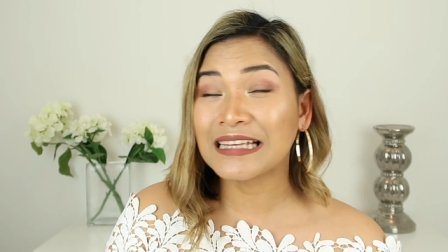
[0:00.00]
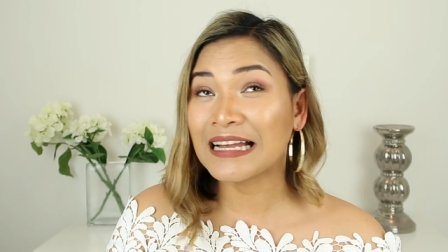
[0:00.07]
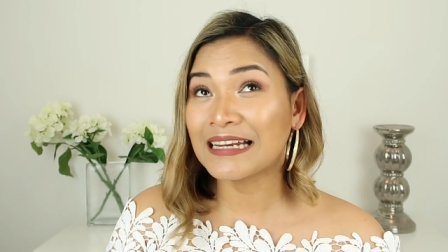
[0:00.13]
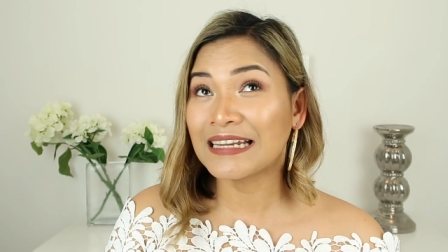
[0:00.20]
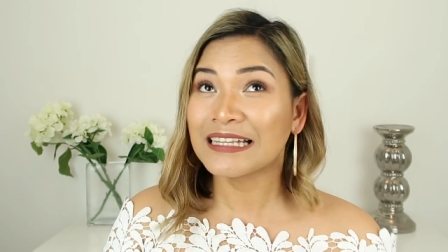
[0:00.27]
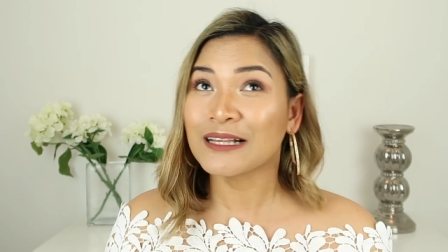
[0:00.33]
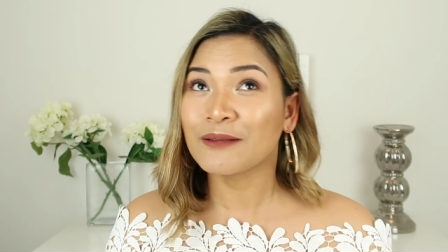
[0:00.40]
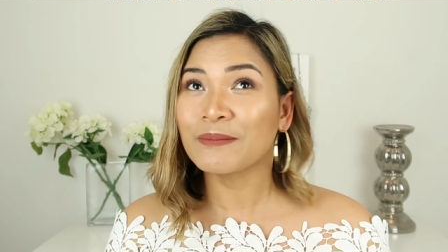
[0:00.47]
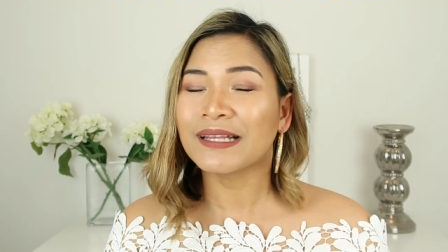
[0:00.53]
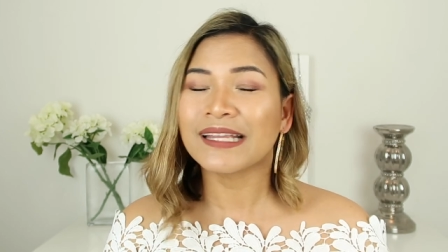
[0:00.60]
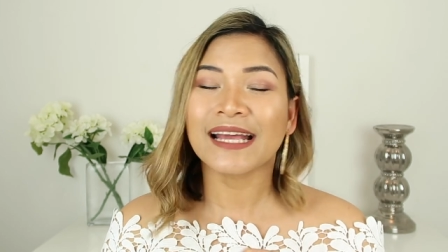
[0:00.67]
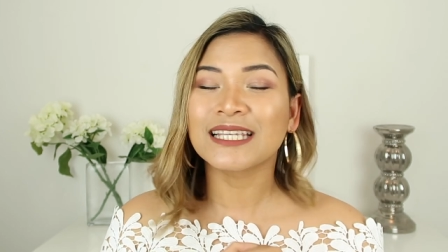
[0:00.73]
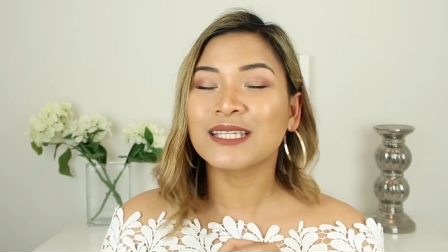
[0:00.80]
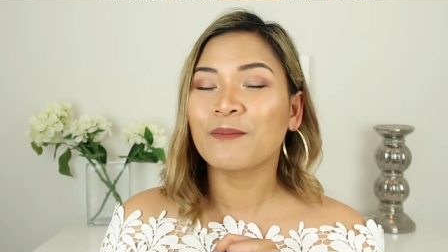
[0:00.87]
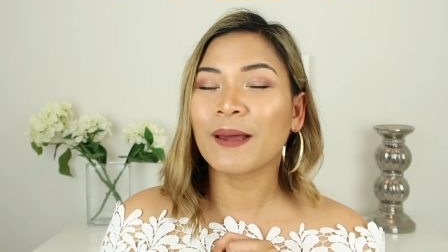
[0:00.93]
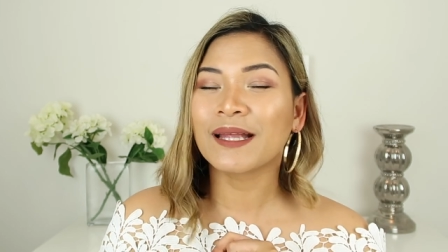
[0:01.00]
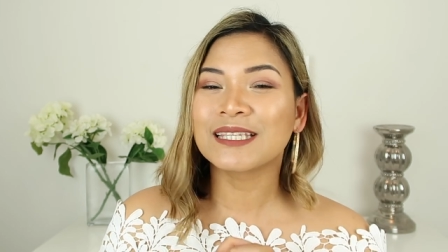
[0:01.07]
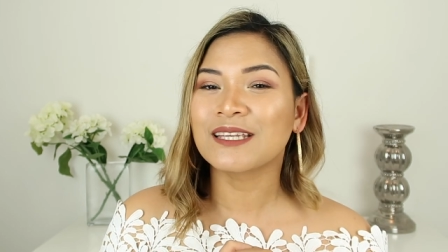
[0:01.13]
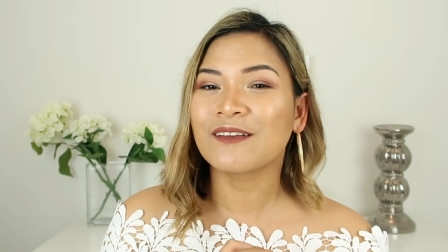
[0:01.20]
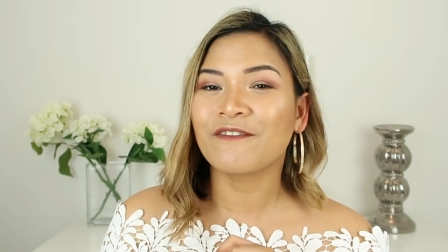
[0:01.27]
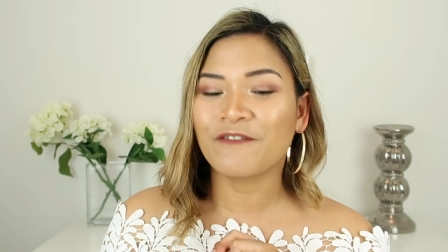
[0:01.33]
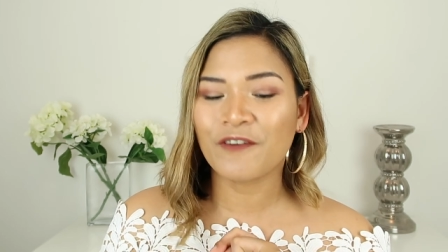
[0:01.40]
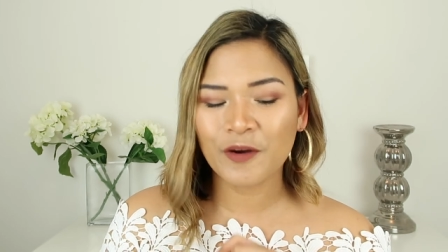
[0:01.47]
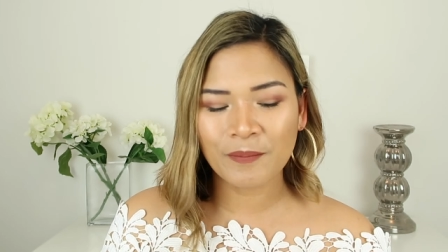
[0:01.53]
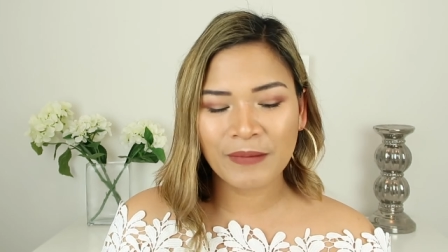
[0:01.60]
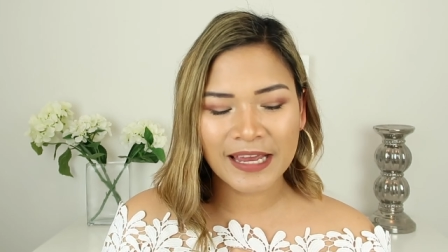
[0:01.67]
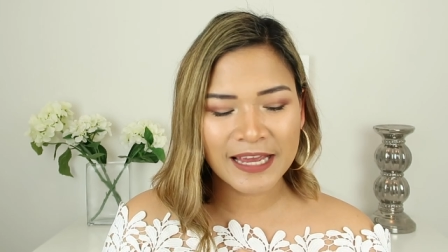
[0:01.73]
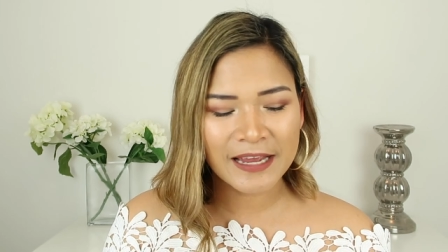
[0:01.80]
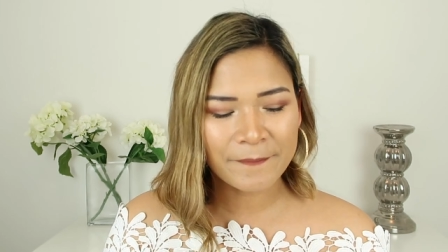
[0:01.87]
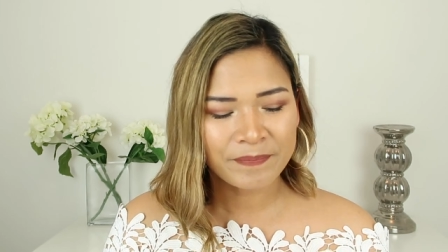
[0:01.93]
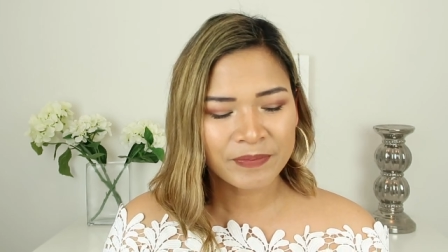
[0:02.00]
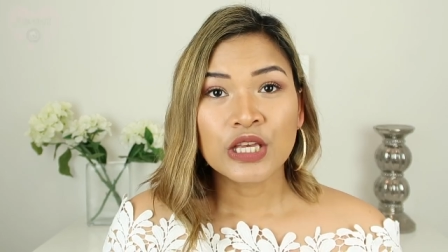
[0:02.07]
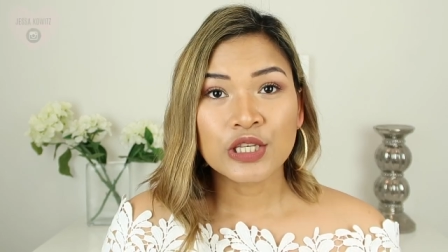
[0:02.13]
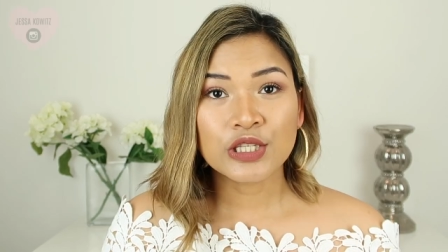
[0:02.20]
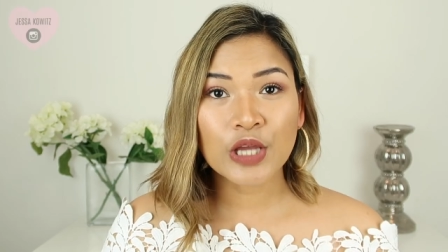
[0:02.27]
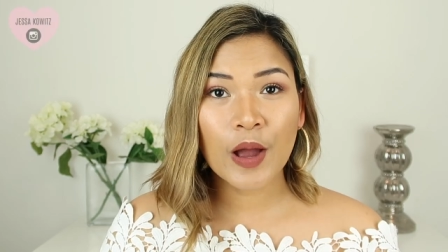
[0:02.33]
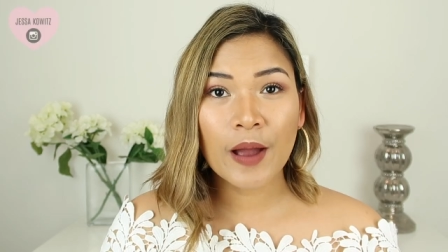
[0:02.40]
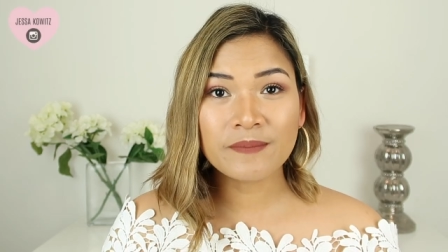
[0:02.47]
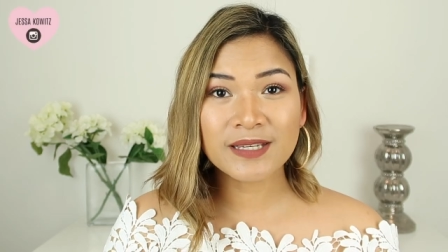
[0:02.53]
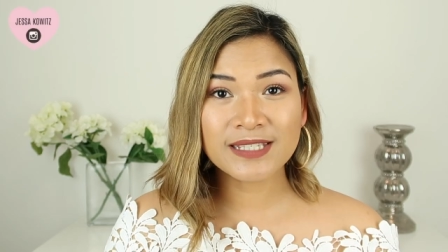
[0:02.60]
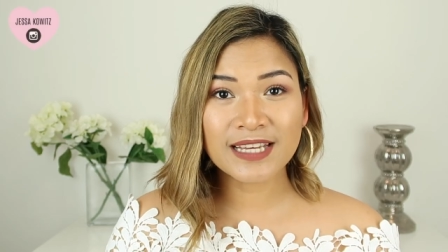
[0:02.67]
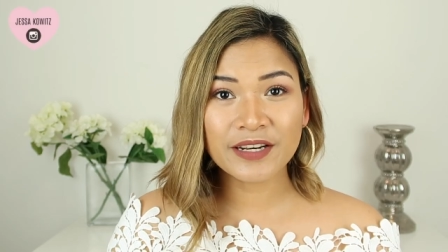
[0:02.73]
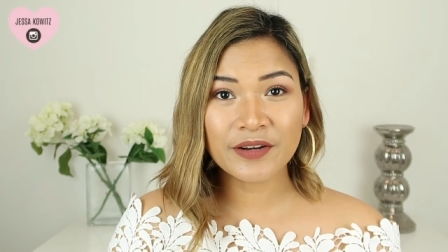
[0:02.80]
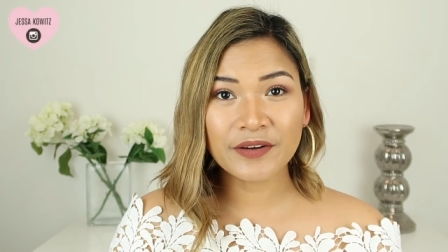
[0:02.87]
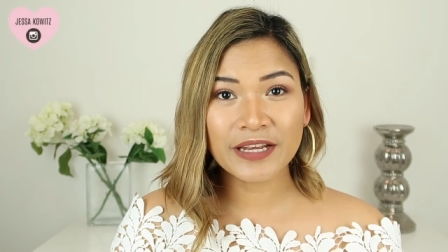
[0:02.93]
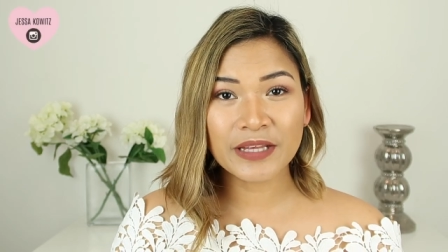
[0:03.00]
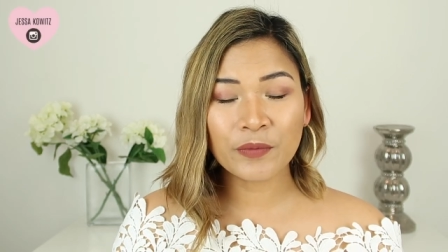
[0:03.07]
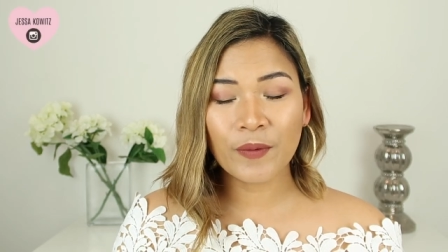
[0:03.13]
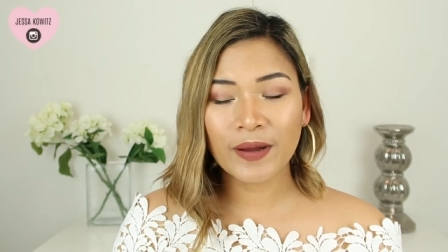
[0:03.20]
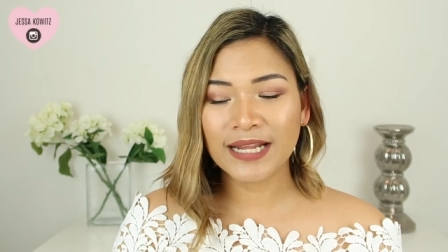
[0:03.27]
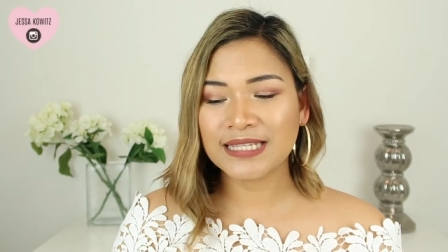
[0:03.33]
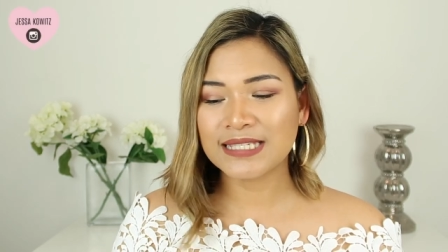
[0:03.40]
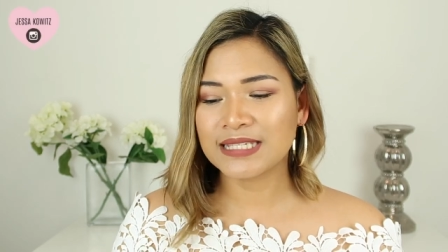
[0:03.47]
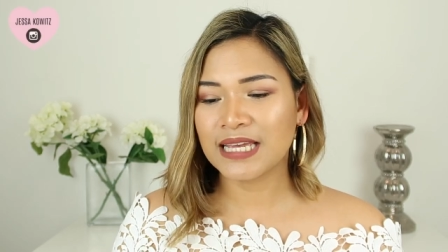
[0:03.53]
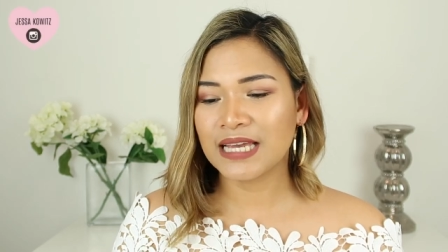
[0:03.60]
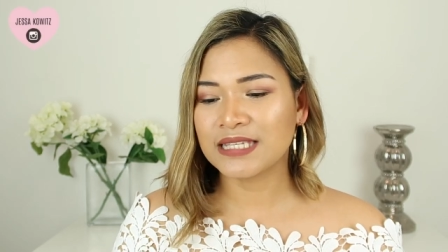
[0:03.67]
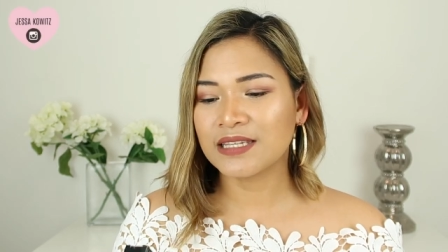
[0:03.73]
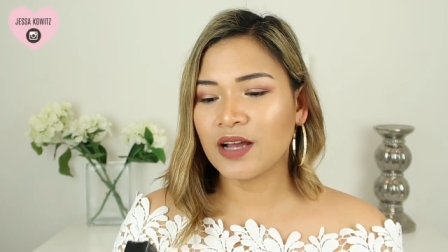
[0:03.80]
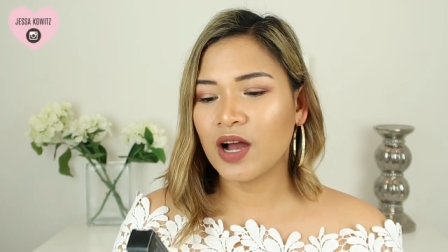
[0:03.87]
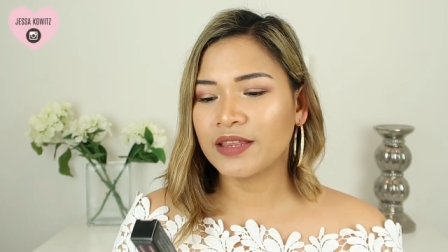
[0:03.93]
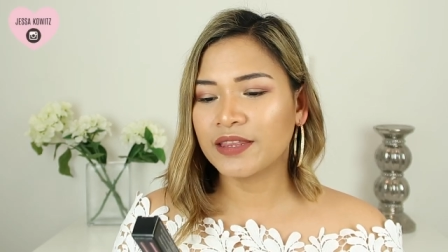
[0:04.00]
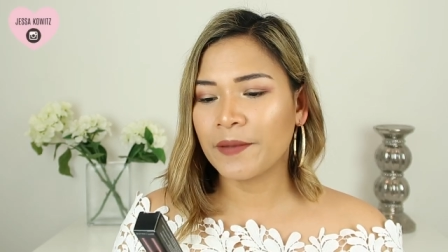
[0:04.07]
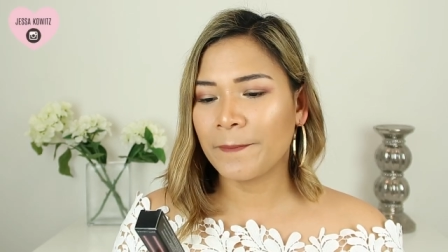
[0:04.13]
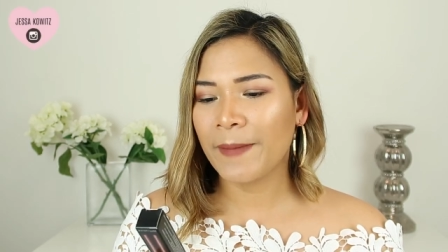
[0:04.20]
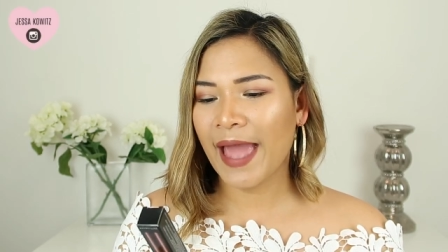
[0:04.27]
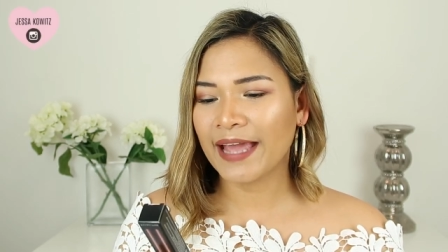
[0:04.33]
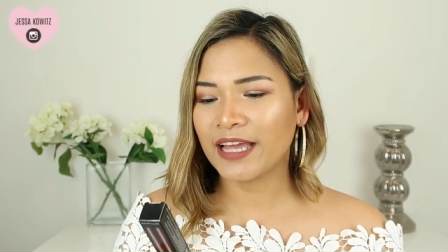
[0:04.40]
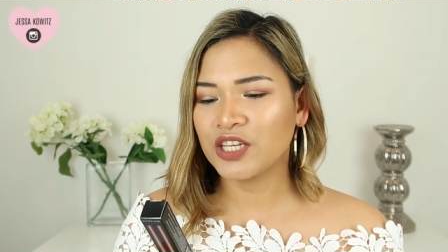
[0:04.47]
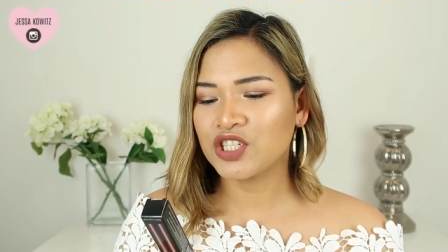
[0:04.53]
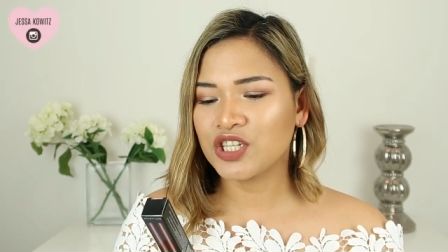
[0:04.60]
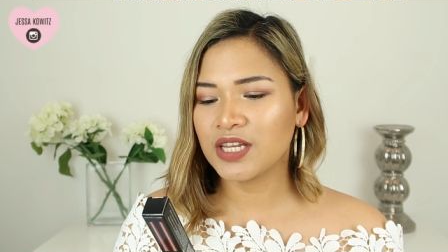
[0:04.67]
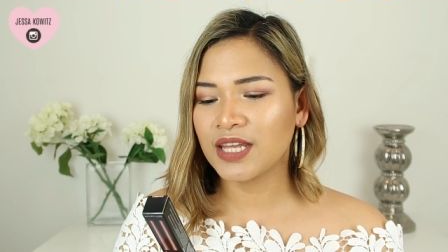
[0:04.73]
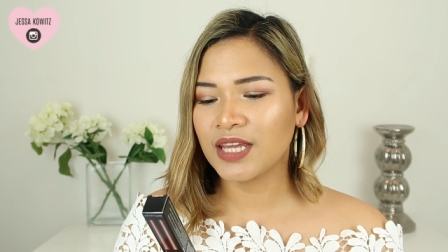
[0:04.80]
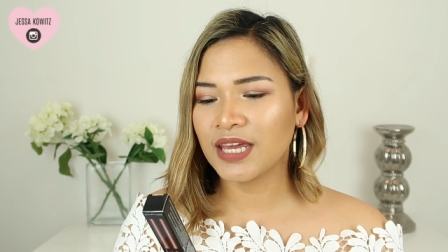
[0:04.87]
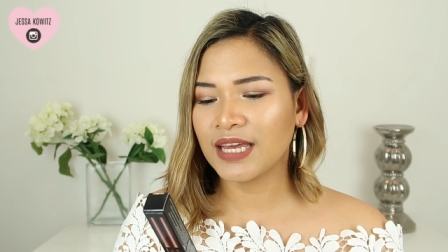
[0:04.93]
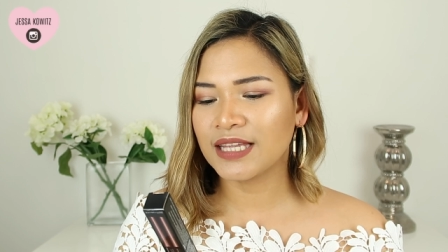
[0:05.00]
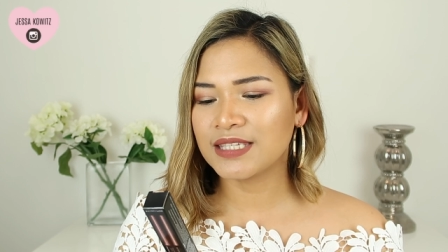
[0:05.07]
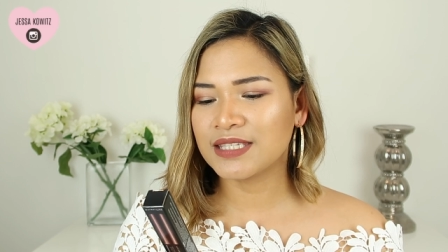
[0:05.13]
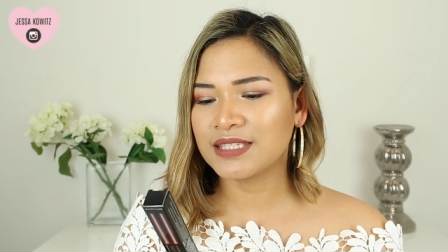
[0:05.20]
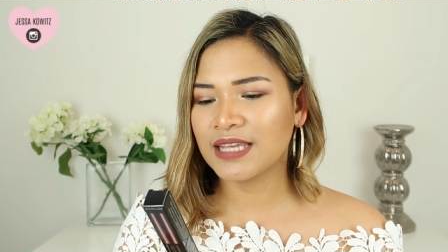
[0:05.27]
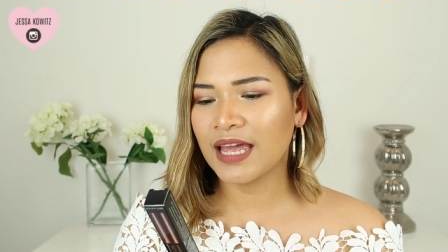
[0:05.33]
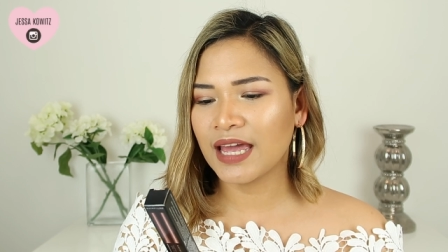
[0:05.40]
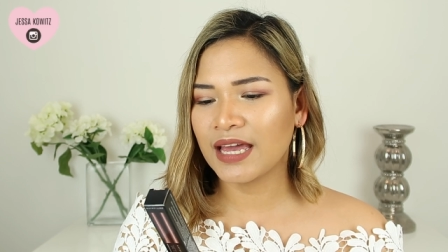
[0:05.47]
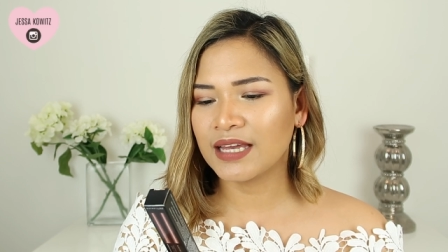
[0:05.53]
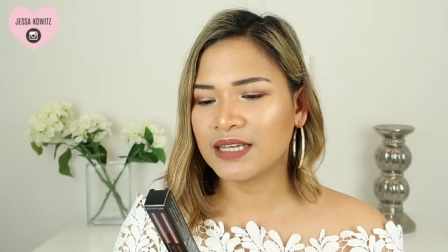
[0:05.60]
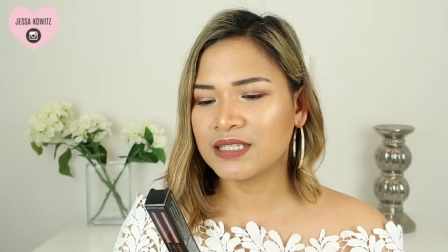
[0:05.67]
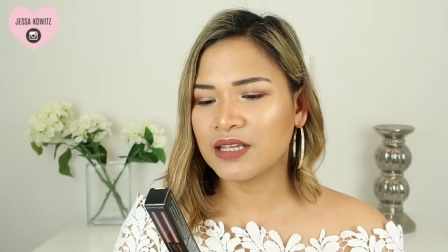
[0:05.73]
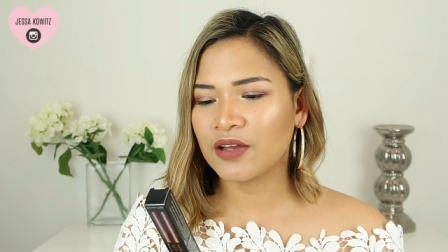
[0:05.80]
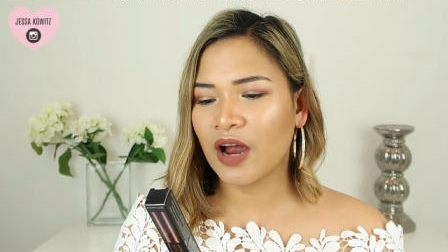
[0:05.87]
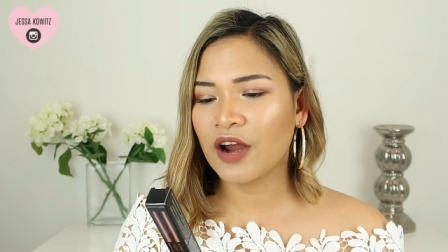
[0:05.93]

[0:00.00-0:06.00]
a little bit expensive for me so I'm just gonna read what it says on the packaging it says